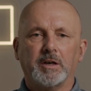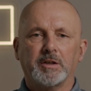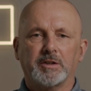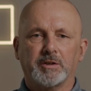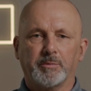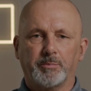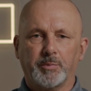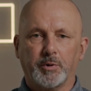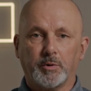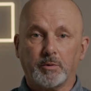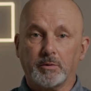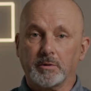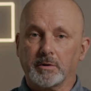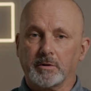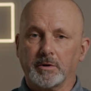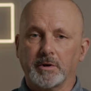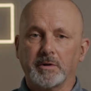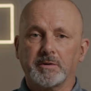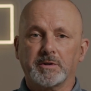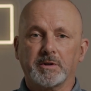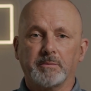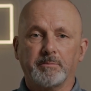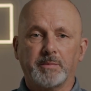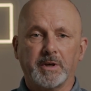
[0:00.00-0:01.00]
Support
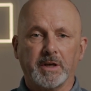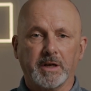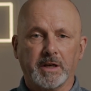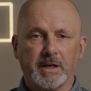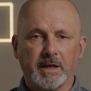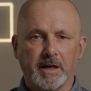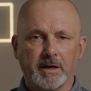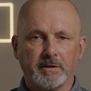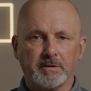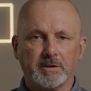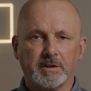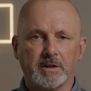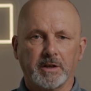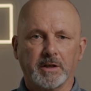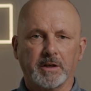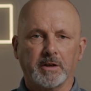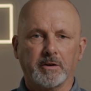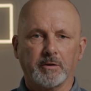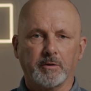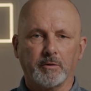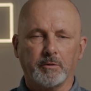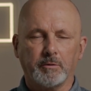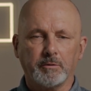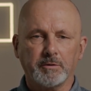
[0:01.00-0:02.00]
groups and peer counselling
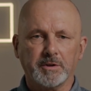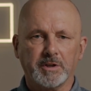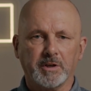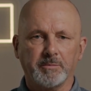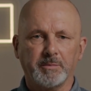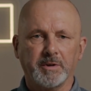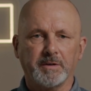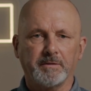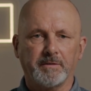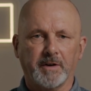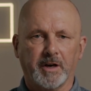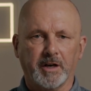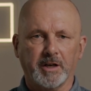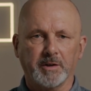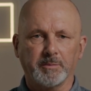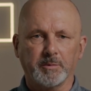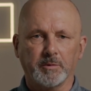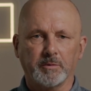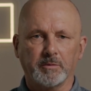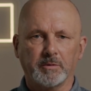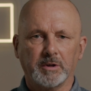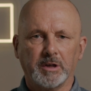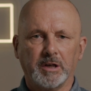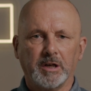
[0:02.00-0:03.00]
can also be
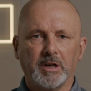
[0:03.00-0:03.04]
valuable,